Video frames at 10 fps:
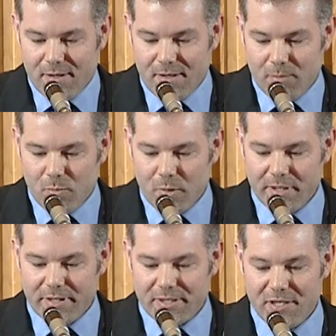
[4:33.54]
One
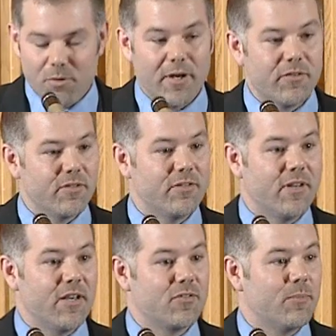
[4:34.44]
of the key questions
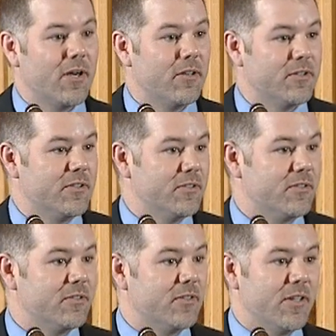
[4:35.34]
in astrobiology
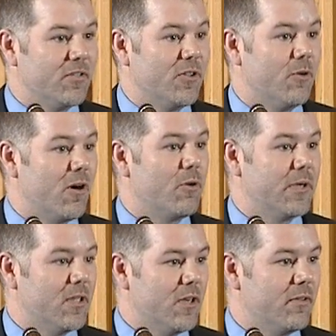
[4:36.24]
is, as you know, are
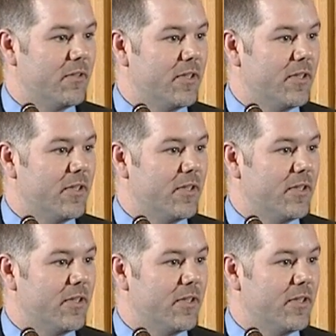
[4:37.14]
we alone?